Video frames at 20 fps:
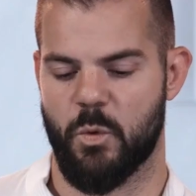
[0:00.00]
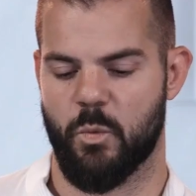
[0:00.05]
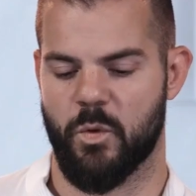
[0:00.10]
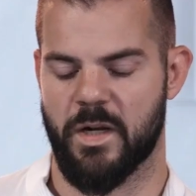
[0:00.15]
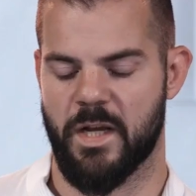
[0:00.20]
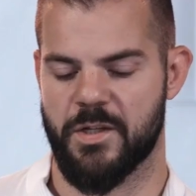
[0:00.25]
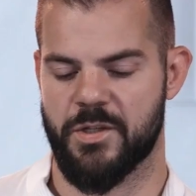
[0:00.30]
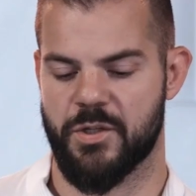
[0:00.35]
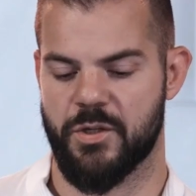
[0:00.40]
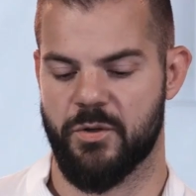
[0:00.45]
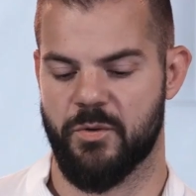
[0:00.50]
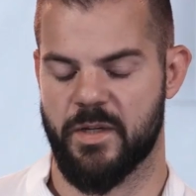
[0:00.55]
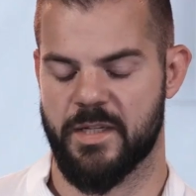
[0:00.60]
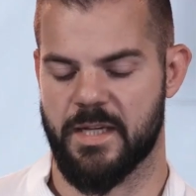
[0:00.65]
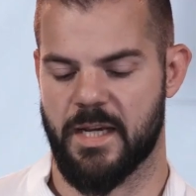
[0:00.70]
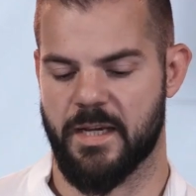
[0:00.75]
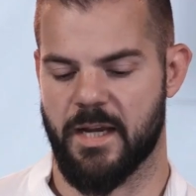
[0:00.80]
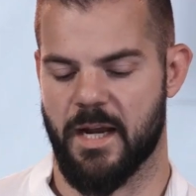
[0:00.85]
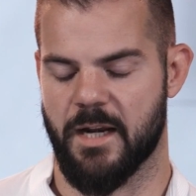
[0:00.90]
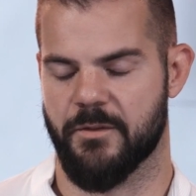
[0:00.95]
what I do is
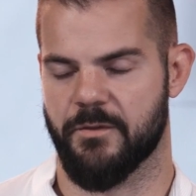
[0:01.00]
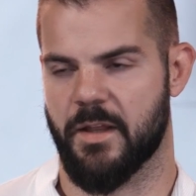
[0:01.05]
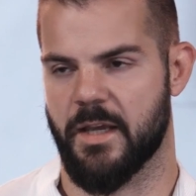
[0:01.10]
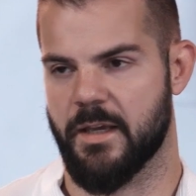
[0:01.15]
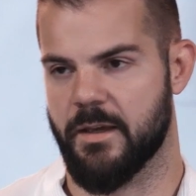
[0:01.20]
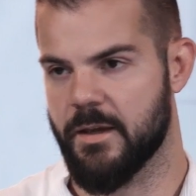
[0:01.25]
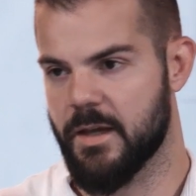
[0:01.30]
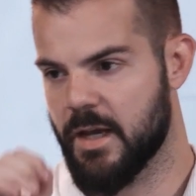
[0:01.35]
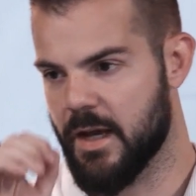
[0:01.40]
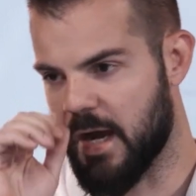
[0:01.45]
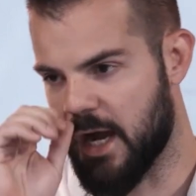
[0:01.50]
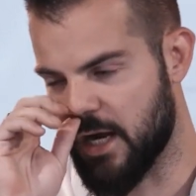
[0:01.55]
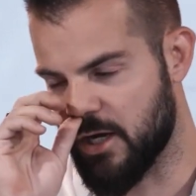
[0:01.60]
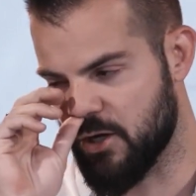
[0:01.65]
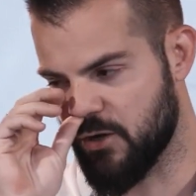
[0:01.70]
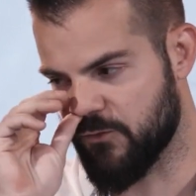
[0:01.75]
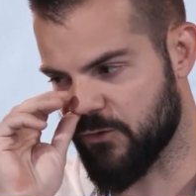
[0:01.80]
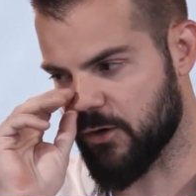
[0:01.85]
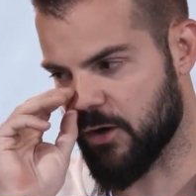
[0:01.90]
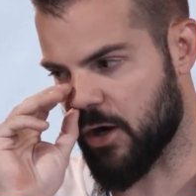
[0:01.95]
I kind of like, I
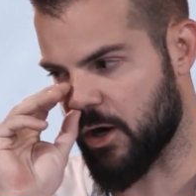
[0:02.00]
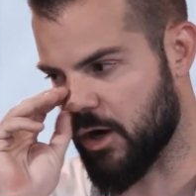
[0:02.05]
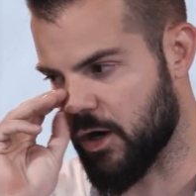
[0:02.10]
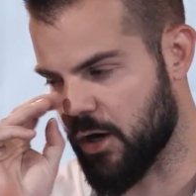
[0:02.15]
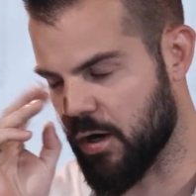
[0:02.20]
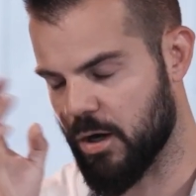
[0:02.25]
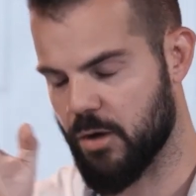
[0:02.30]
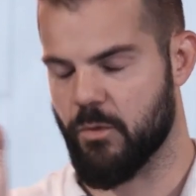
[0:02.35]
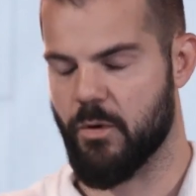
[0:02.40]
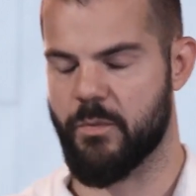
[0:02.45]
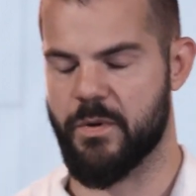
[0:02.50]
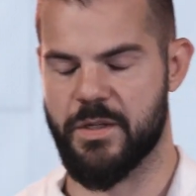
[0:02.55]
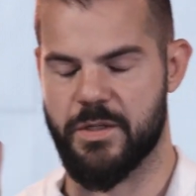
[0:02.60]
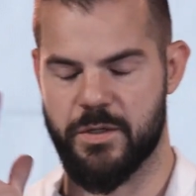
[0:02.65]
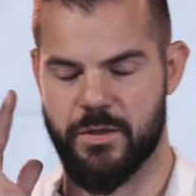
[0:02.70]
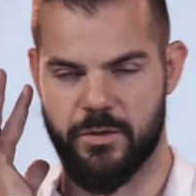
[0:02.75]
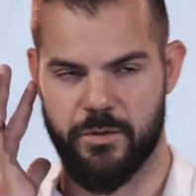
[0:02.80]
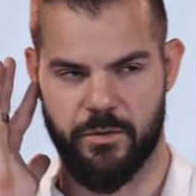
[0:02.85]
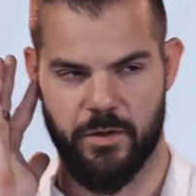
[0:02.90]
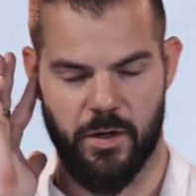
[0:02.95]
know for what we
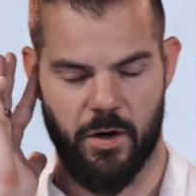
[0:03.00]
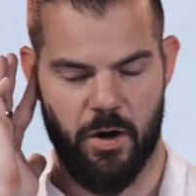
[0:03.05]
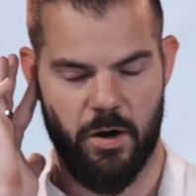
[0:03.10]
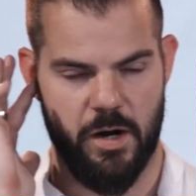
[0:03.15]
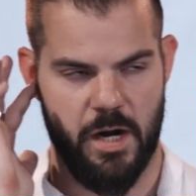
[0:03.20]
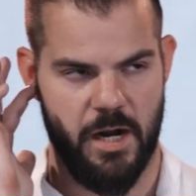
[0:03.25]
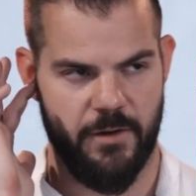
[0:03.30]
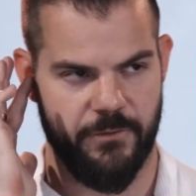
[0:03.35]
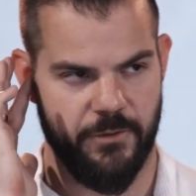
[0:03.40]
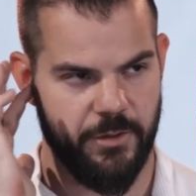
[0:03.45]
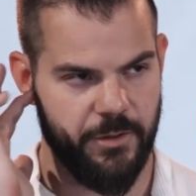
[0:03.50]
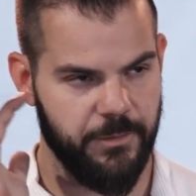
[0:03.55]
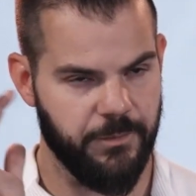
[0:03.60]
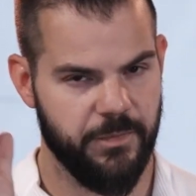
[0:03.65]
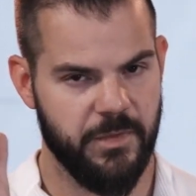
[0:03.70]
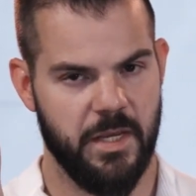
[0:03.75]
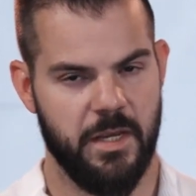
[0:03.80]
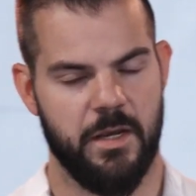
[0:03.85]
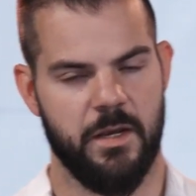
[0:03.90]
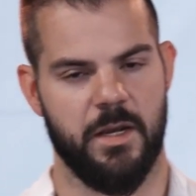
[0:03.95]
do in our offer,
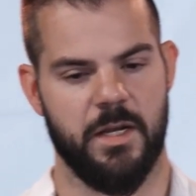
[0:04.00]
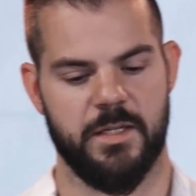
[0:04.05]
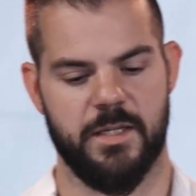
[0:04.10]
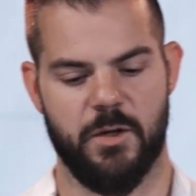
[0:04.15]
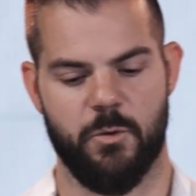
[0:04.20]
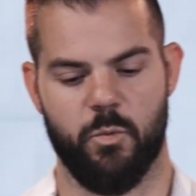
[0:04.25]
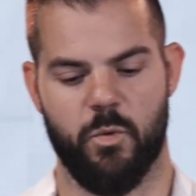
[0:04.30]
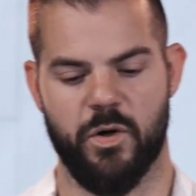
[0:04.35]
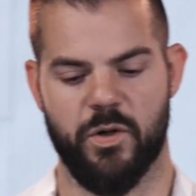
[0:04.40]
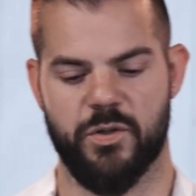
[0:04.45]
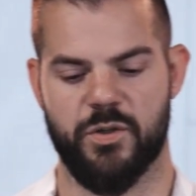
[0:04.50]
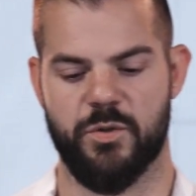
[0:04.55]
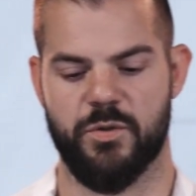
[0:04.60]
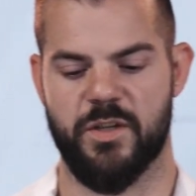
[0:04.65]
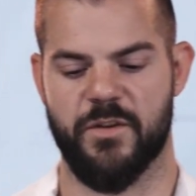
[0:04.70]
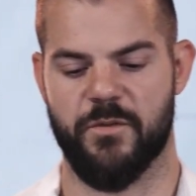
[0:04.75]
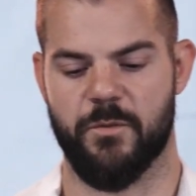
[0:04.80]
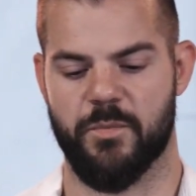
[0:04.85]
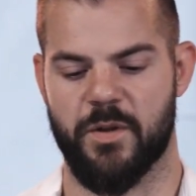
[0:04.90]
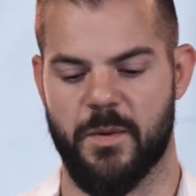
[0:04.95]
it's like 1 or 2
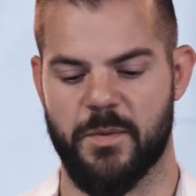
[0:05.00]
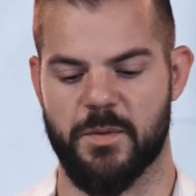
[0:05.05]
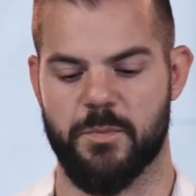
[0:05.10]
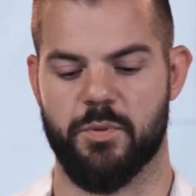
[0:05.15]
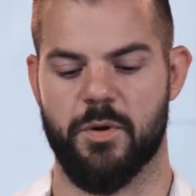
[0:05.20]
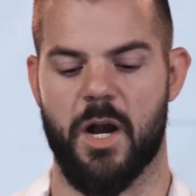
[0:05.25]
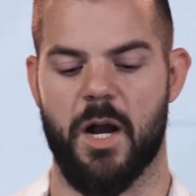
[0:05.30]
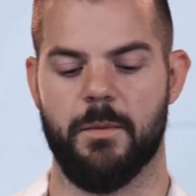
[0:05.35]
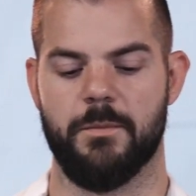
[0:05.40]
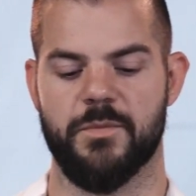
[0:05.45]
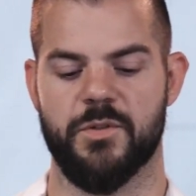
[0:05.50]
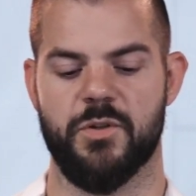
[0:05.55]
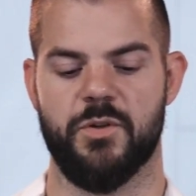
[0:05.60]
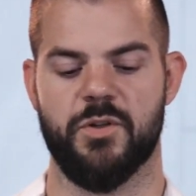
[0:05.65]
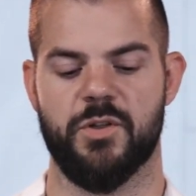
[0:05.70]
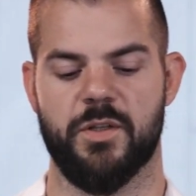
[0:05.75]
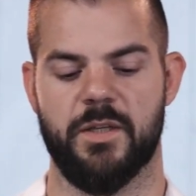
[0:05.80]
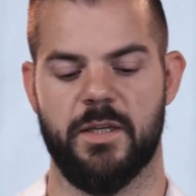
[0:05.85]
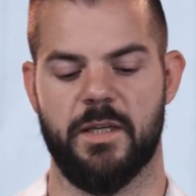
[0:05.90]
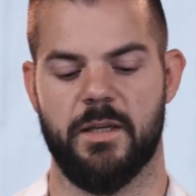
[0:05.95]
different types of problems.
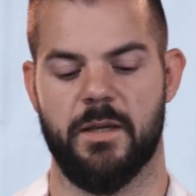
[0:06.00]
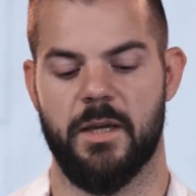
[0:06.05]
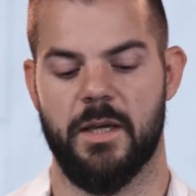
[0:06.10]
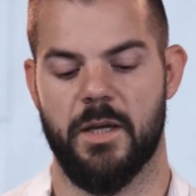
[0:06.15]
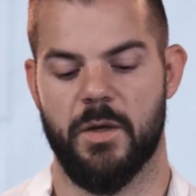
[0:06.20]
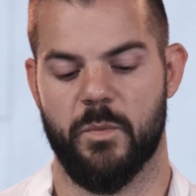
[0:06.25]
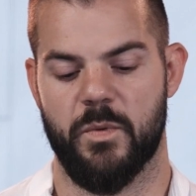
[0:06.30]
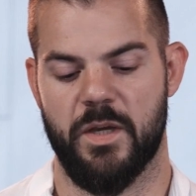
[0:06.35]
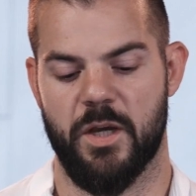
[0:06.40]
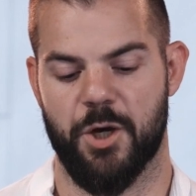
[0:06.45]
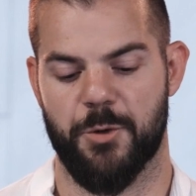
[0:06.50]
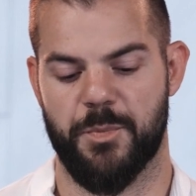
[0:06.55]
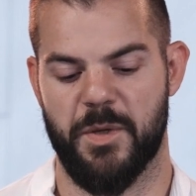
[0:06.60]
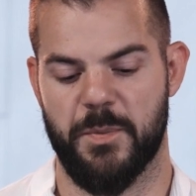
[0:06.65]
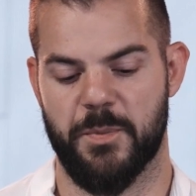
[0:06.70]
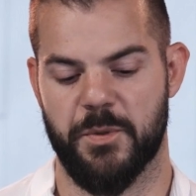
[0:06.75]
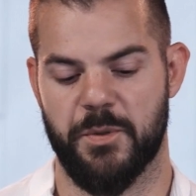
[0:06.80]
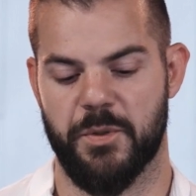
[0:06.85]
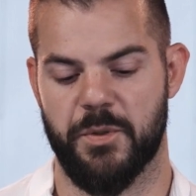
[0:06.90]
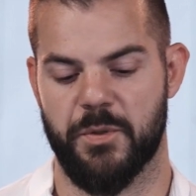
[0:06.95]
Usually we help
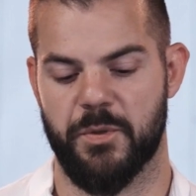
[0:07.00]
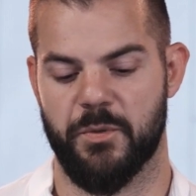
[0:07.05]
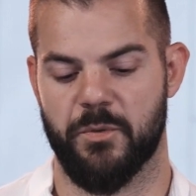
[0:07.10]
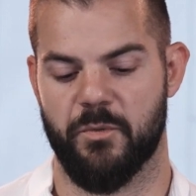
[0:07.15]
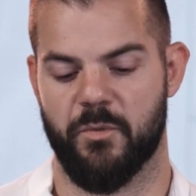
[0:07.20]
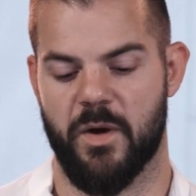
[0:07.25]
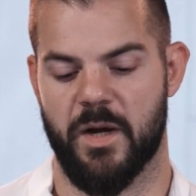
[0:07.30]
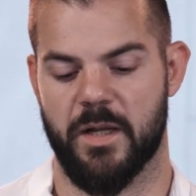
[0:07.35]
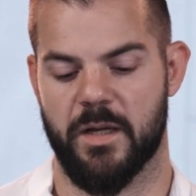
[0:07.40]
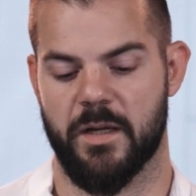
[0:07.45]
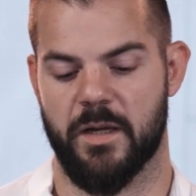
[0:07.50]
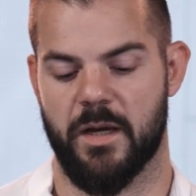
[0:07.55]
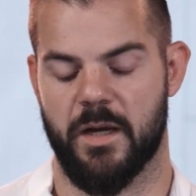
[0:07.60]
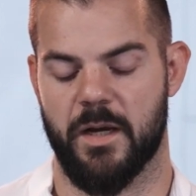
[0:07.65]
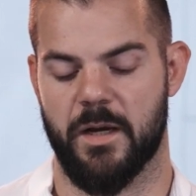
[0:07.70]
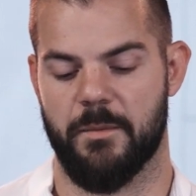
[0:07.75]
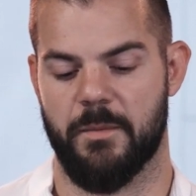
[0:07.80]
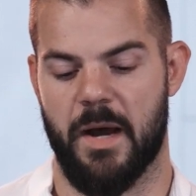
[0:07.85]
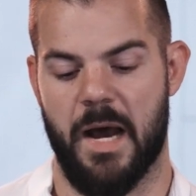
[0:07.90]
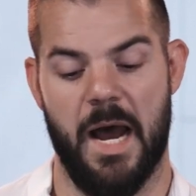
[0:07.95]
people who want
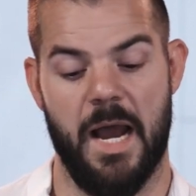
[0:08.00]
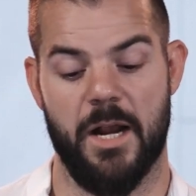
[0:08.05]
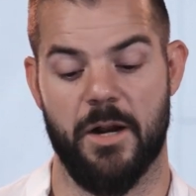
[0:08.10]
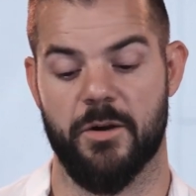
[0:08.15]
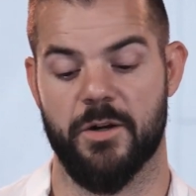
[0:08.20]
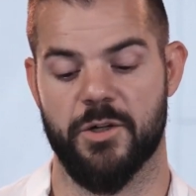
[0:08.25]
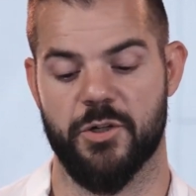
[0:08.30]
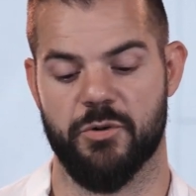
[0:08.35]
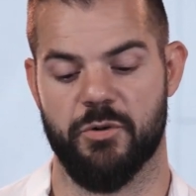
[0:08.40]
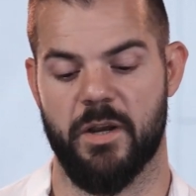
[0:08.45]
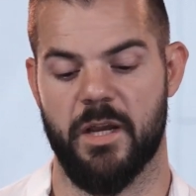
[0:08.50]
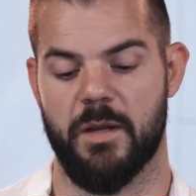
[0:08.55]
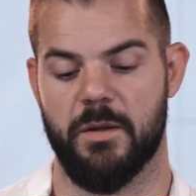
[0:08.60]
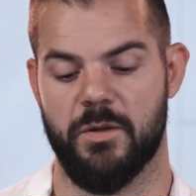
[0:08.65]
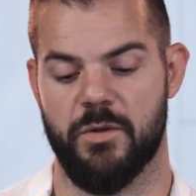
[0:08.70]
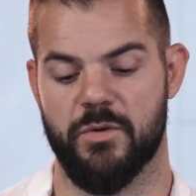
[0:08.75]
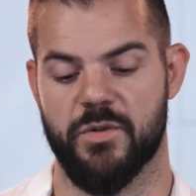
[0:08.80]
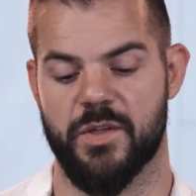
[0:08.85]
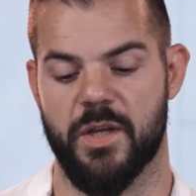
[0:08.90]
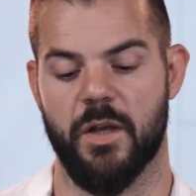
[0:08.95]
to hire and train
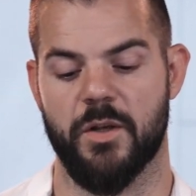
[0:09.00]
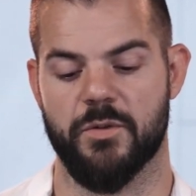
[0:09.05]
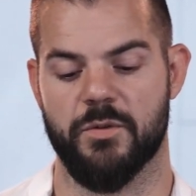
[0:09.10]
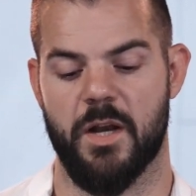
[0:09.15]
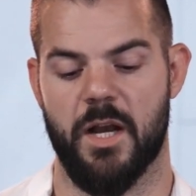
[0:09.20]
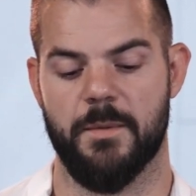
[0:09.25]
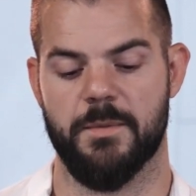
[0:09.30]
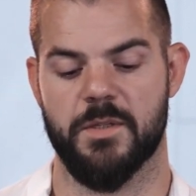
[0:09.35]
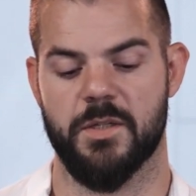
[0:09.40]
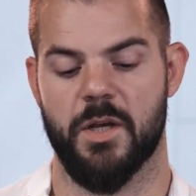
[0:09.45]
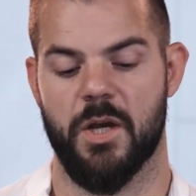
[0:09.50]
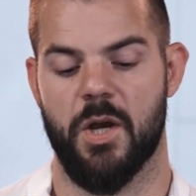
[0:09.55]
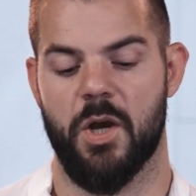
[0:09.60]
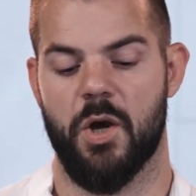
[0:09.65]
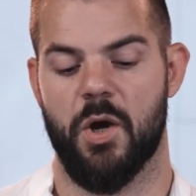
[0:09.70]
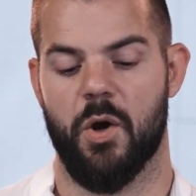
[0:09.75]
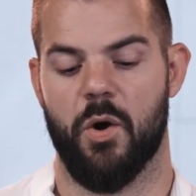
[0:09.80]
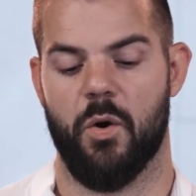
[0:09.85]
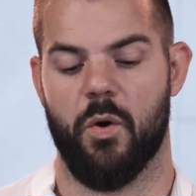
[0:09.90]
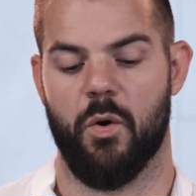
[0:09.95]
new sales reps,
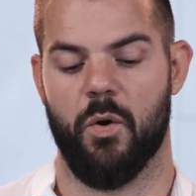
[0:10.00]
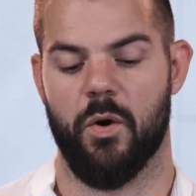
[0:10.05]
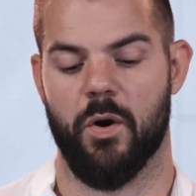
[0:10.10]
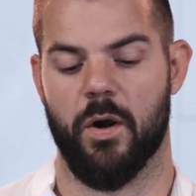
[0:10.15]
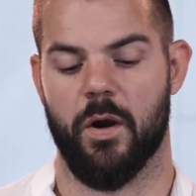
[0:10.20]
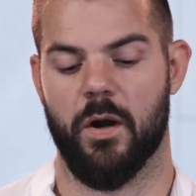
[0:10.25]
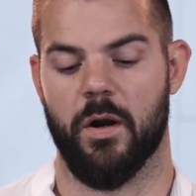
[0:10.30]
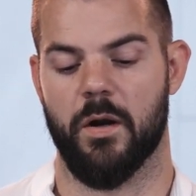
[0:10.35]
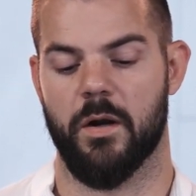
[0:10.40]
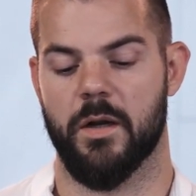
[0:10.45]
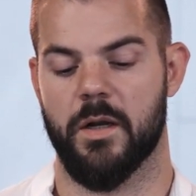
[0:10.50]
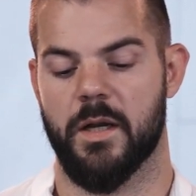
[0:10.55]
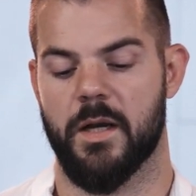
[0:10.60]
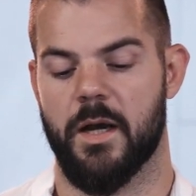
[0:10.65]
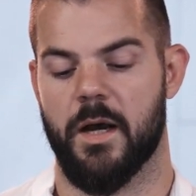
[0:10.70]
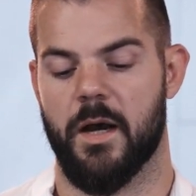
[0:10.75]
or